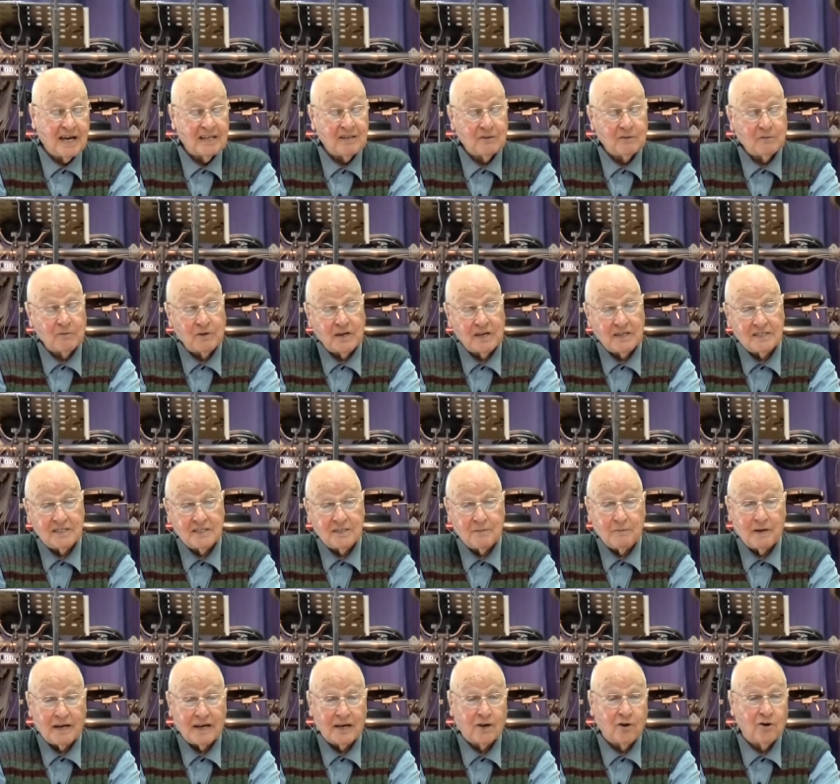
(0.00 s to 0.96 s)
Otherwise, he
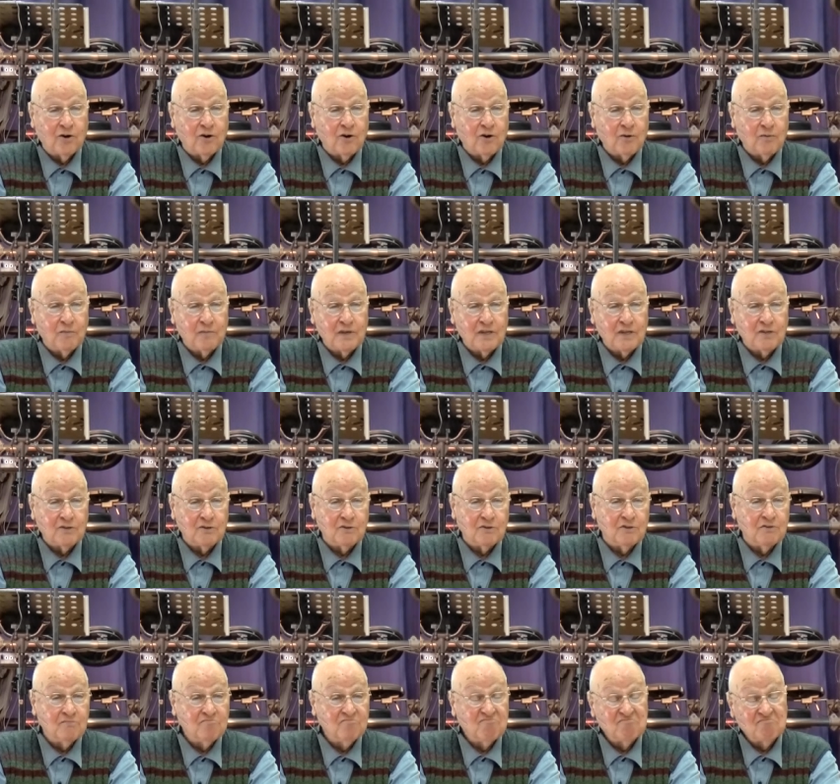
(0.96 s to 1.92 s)
might call me
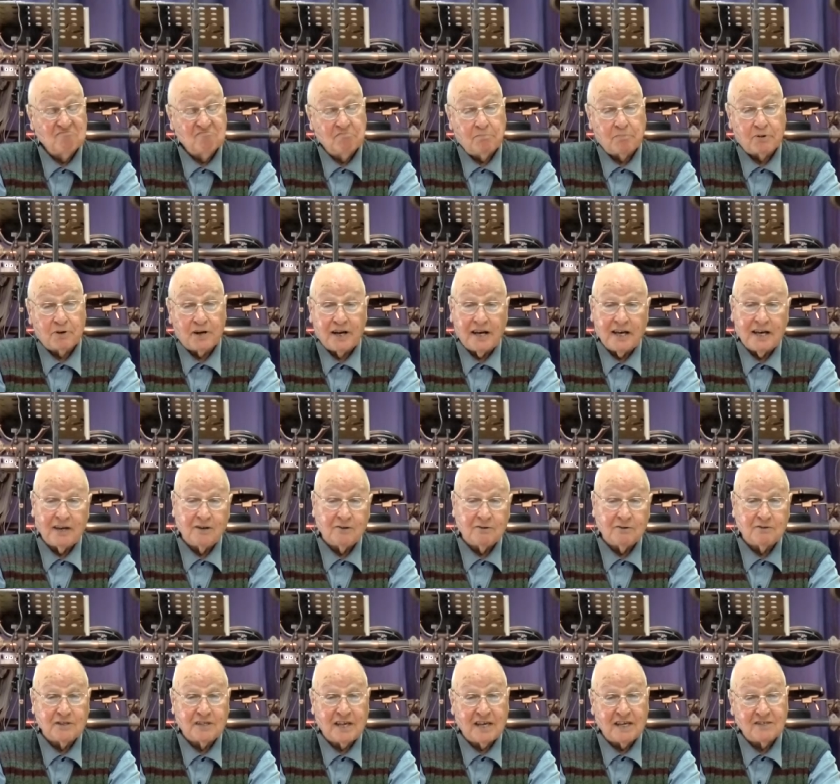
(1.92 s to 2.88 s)
to pray
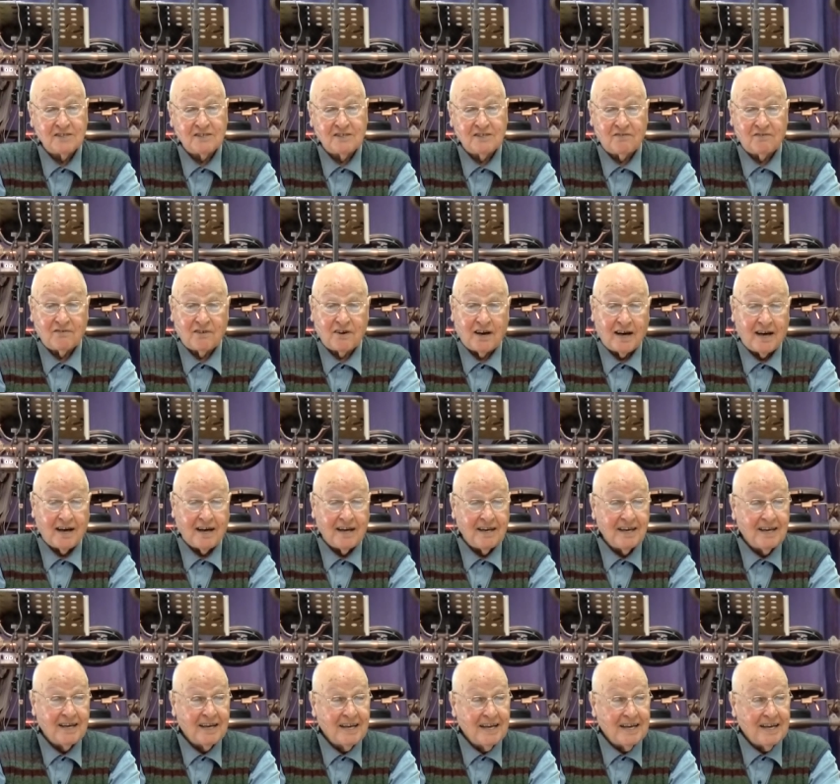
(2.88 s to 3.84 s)
or testify,
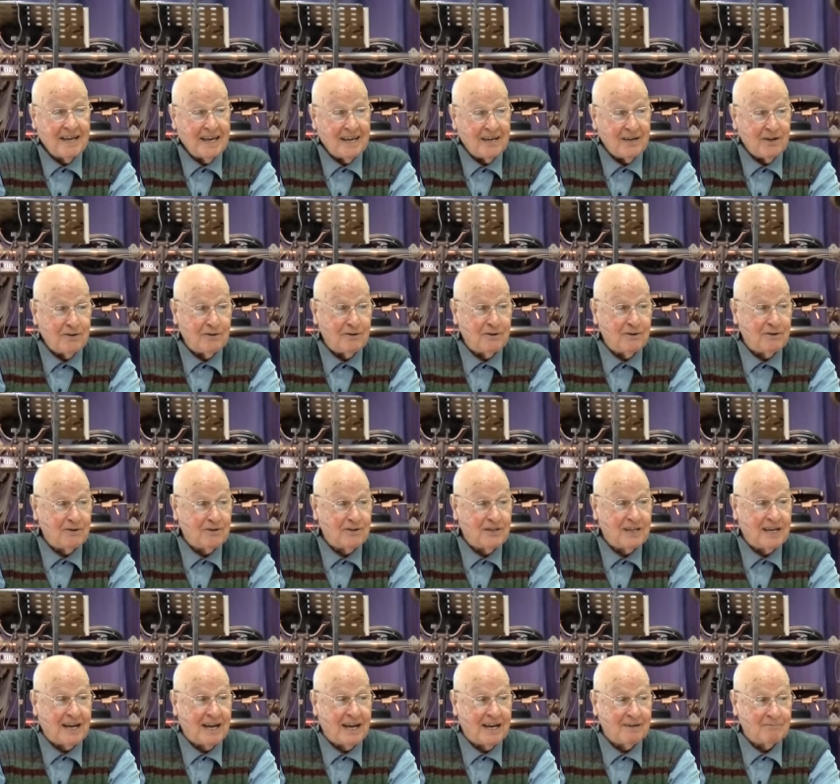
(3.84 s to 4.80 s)
and you know
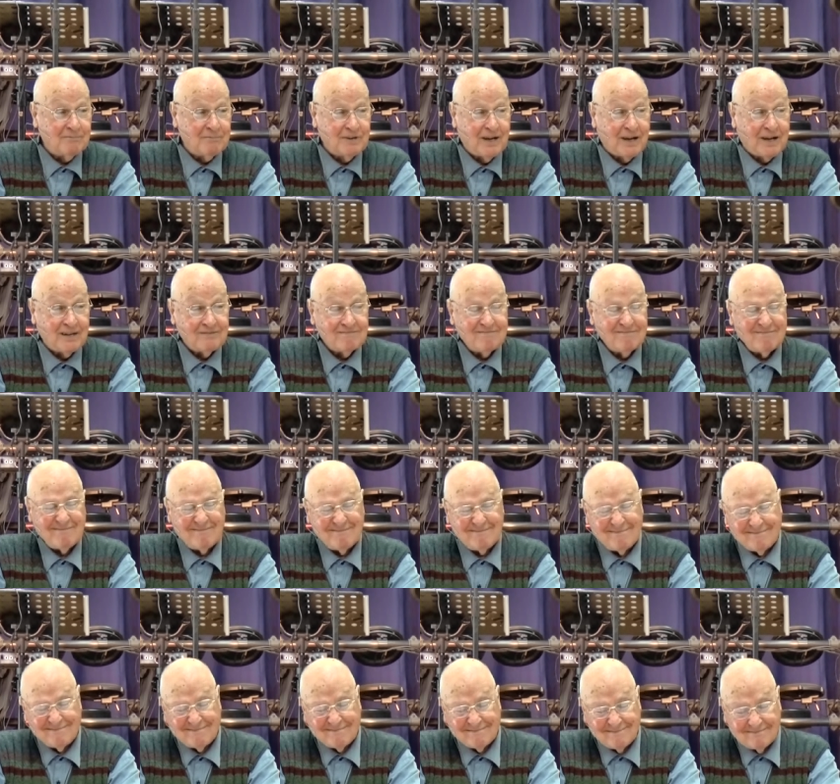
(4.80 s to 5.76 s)
that I'm not
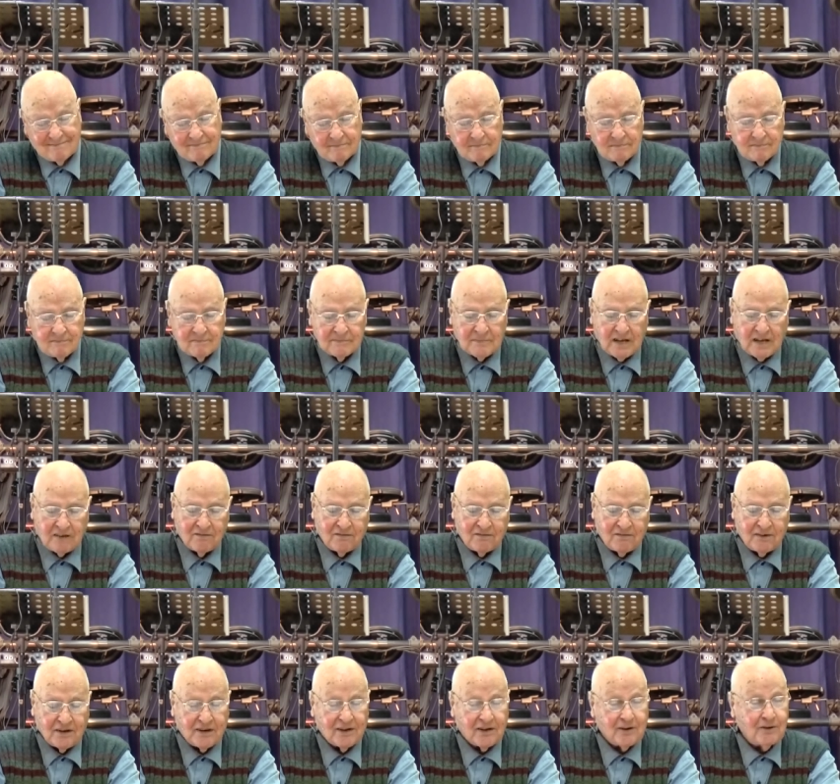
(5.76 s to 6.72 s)

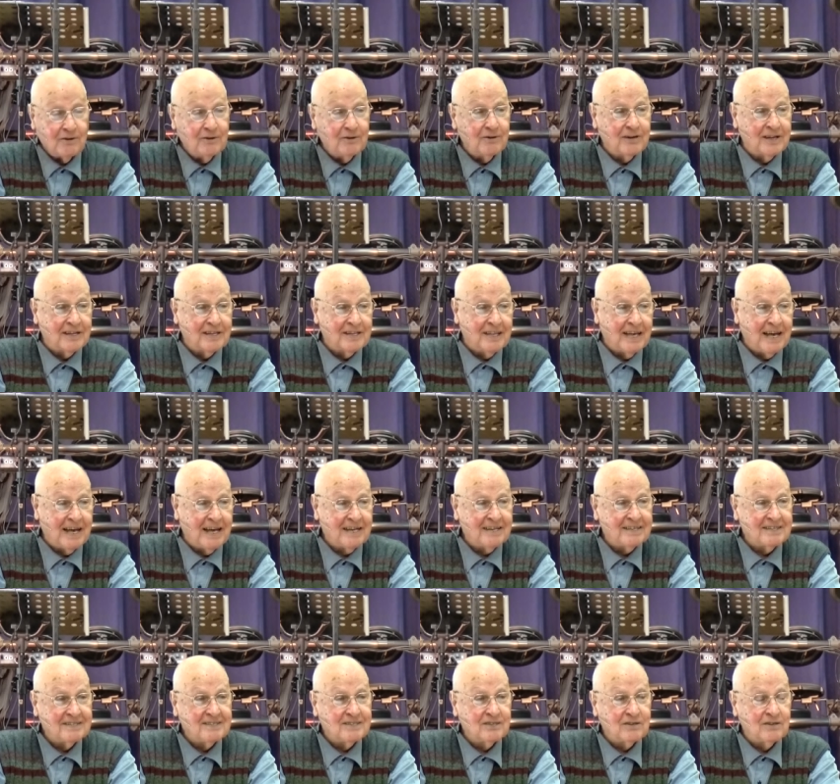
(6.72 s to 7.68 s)
not very good at
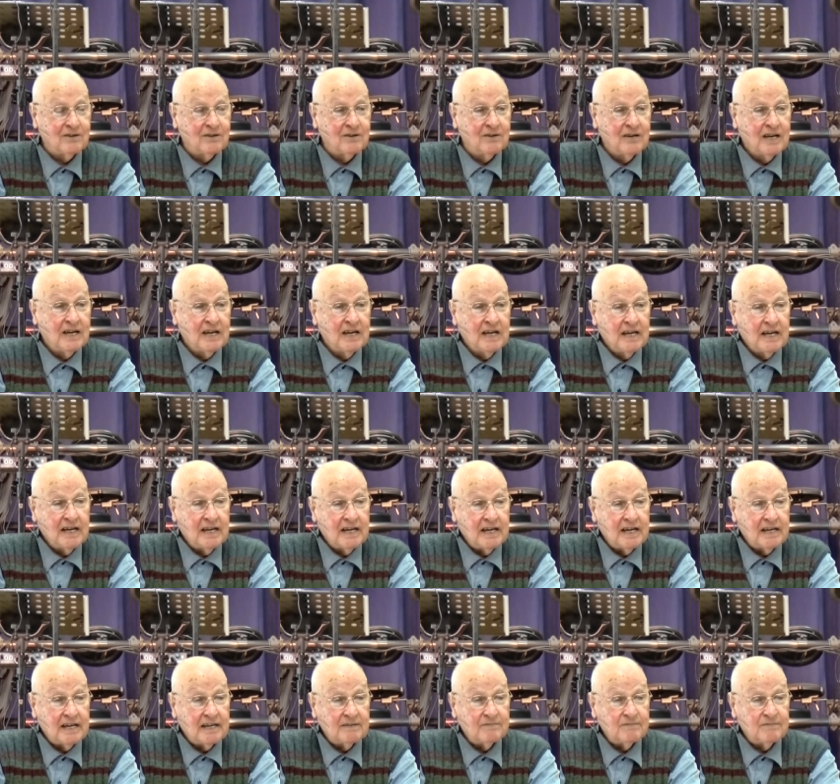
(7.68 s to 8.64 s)
that. So
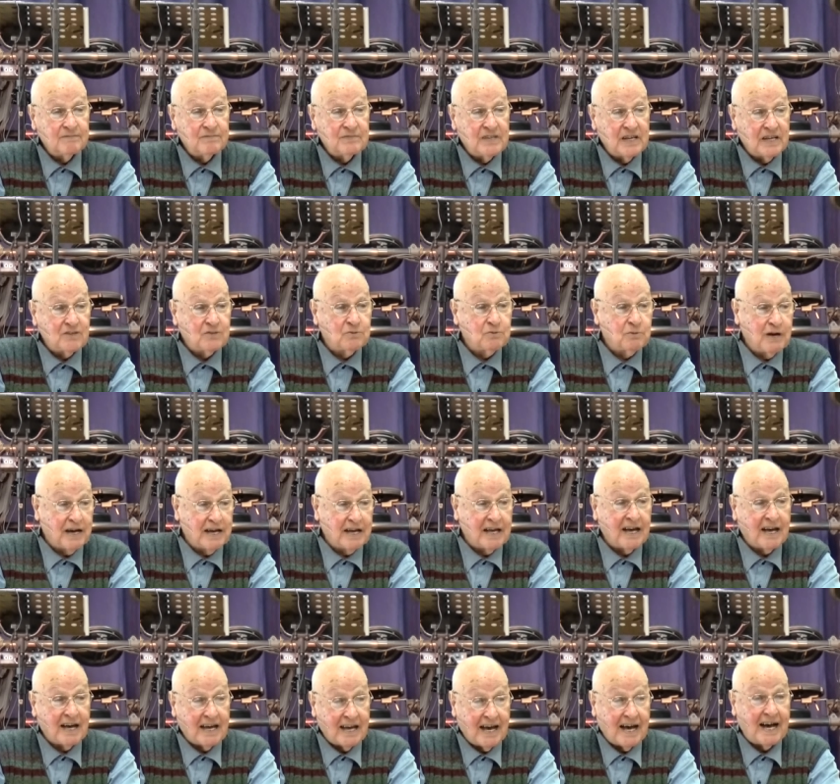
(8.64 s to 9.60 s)
um, that's
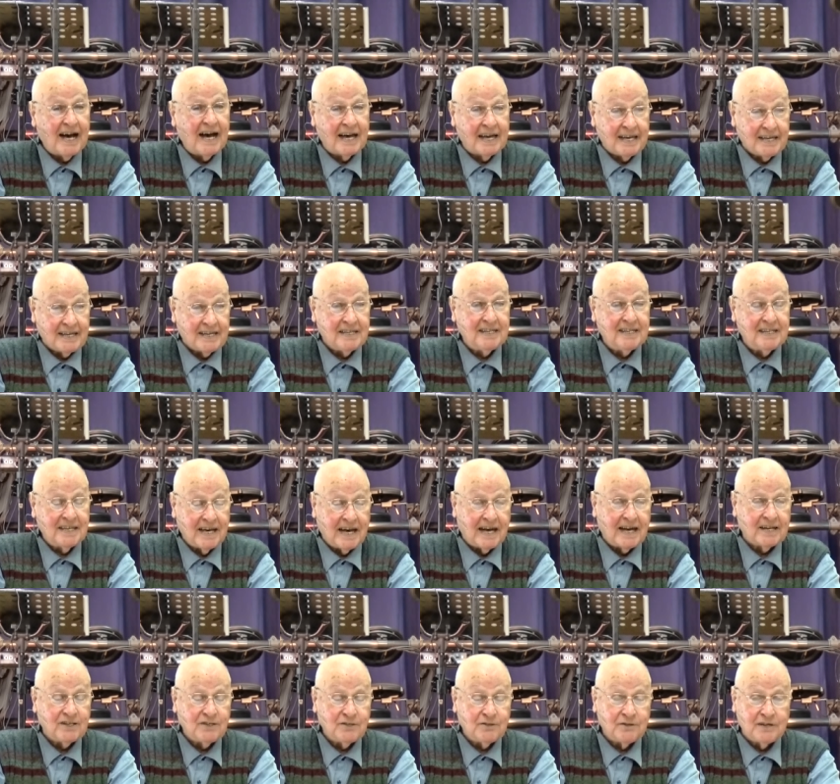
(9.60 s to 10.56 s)
why I hide.
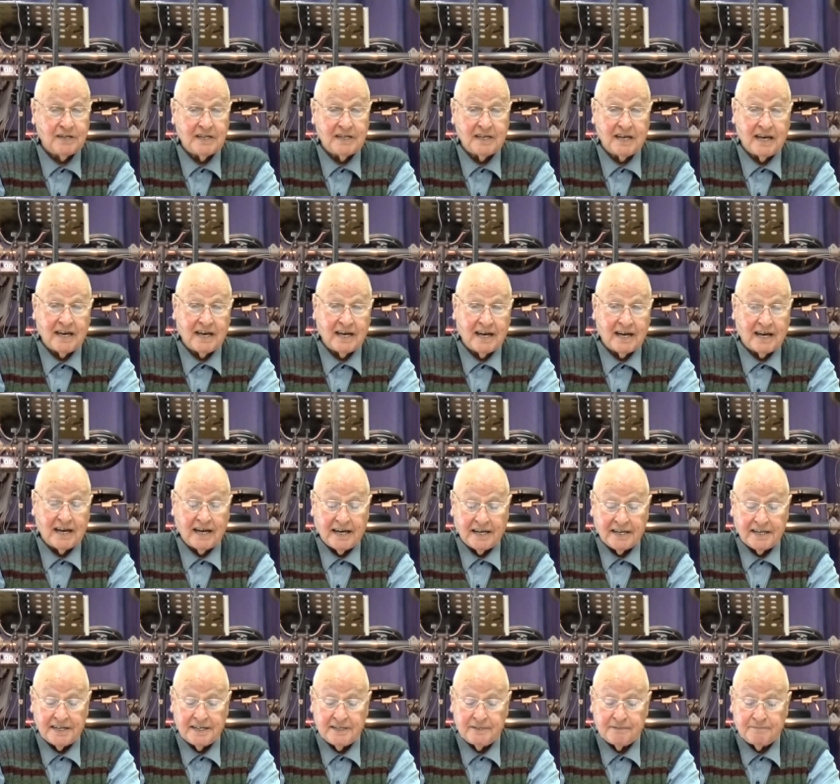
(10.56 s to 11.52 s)
Actually, I
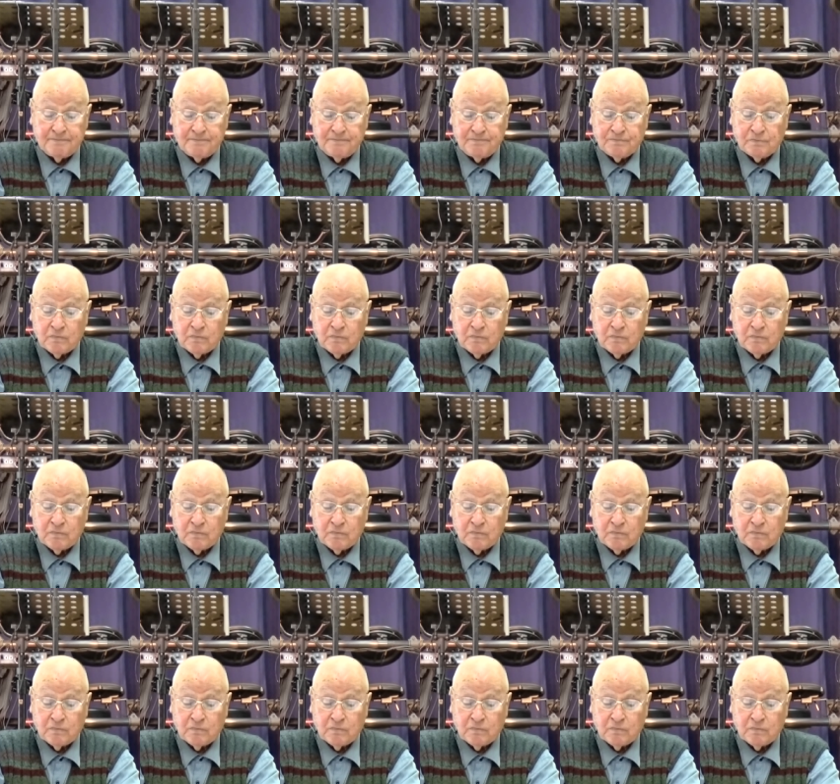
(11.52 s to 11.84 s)
hide.